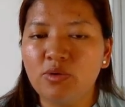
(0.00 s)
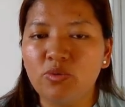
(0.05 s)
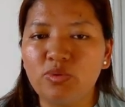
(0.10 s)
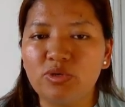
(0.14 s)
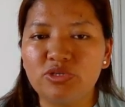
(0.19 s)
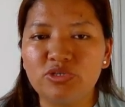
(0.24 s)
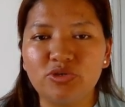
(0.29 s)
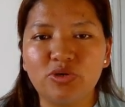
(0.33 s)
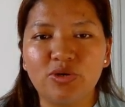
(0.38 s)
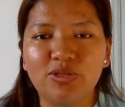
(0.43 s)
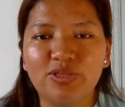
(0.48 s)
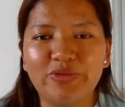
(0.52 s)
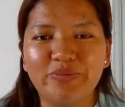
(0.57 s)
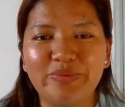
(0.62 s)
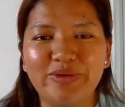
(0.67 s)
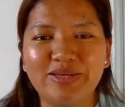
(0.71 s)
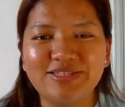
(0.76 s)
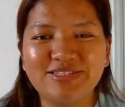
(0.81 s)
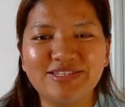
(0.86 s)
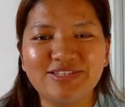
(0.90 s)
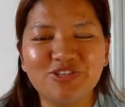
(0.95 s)
wish you all the
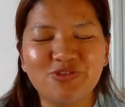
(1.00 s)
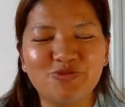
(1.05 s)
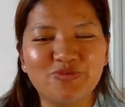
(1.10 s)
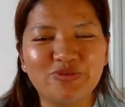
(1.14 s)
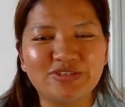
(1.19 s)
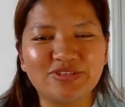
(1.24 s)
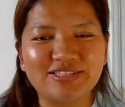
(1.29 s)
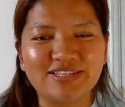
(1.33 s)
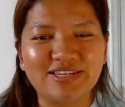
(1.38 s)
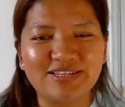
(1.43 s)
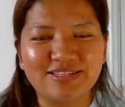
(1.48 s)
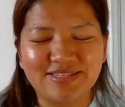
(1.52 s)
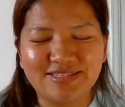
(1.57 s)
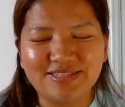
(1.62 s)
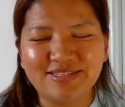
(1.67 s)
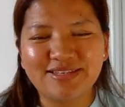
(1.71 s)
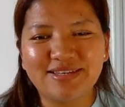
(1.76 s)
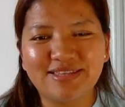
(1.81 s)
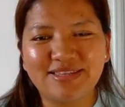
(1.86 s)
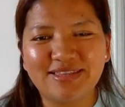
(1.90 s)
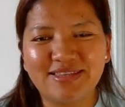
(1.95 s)
best in your process.
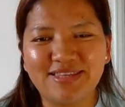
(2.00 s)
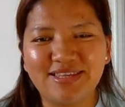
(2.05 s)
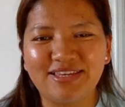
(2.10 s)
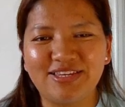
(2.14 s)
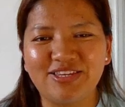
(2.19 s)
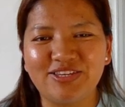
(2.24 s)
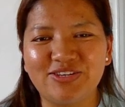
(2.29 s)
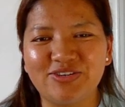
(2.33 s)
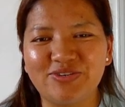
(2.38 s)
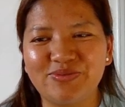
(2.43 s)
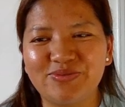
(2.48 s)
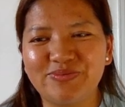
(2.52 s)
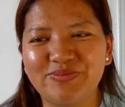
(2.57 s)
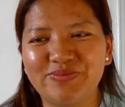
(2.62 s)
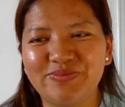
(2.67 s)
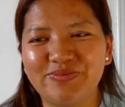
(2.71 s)
Thank you.